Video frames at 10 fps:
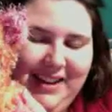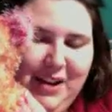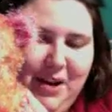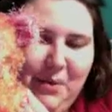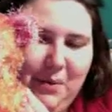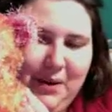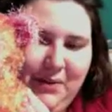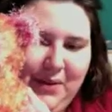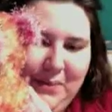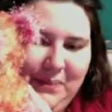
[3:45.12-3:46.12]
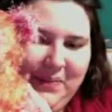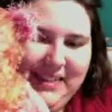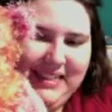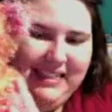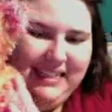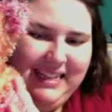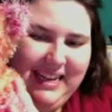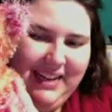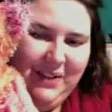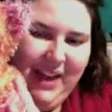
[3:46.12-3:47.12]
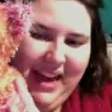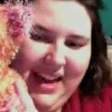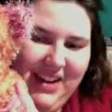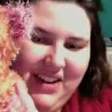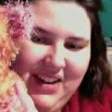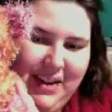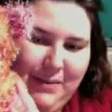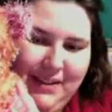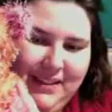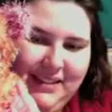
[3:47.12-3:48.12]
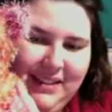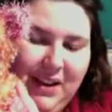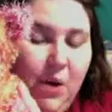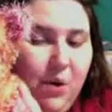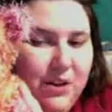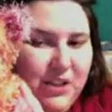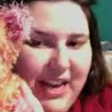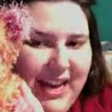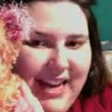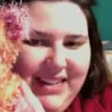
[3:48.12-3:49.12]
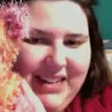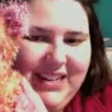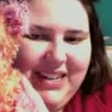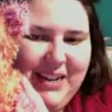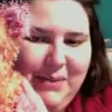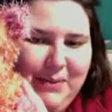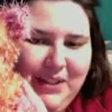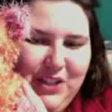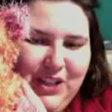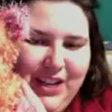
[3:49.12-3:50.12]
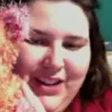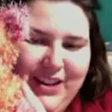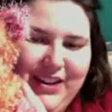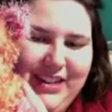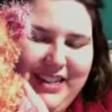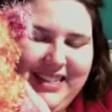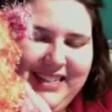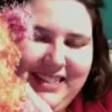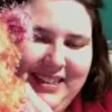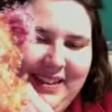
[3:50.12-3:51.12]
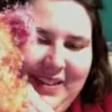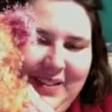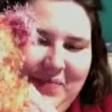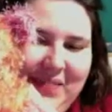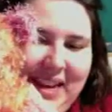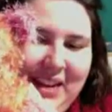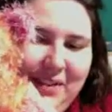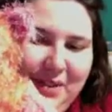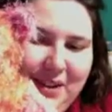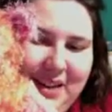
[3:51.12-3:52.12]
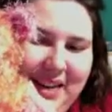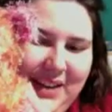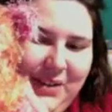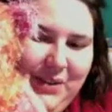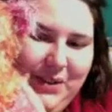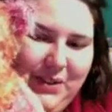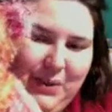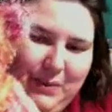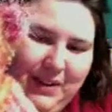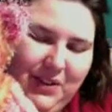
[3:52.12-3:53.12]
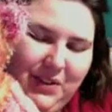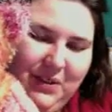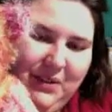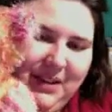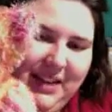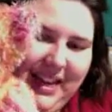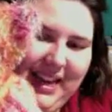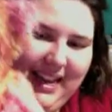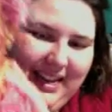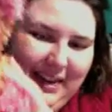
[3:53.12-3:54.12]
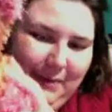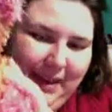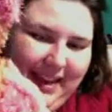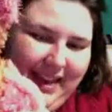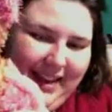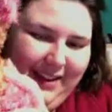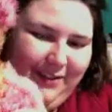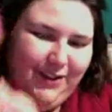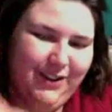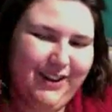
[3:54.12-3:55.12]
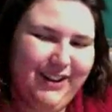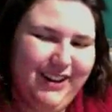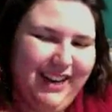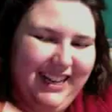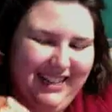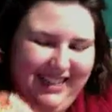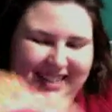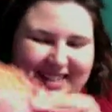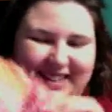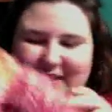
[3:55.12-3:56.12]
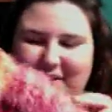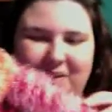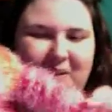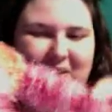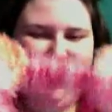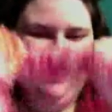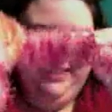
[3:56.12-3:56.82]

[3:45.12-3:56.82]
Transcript: one of them is a little yellow cat, and her name is Orange Cat, and her name is Cheddar. So I love her and I adore her so much, so I named my cat after her. Oh yeah, and there's